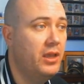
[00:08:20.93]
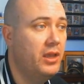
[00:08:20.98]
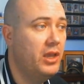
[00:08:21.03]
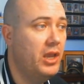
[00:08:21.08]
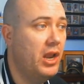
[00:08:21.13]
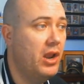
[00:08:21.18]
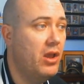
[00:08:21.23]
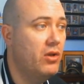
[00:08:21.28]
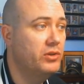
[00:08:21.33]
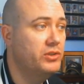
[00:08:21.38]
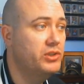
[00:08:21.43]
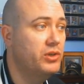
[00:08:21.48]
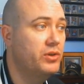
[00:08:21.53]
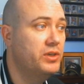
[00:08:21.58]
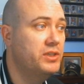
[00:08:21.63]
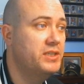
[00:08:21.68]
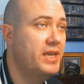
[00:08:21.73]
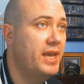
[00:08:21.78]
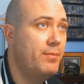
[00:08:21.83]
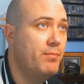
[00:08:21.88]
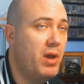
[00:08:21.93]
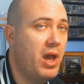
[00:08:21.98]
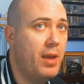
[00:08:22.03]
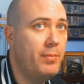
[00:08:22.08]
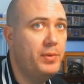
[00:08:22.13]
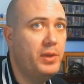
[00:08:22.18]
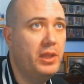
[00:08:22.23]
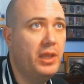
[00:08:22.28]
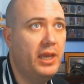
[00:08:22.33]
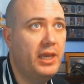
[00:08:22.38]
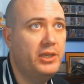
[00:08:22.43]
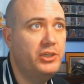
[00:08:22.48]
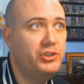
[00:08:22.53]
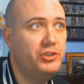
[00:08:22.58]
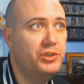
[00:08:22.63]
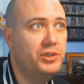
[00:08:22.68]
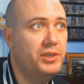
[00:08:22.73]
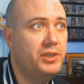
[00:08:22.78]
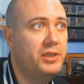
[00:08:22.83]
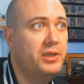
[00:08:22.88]
You know, so the same
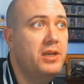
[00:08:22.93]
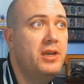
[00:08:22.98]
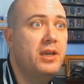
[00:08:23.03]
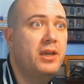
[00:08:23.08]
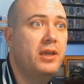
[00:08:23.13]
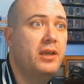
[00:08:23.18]
population.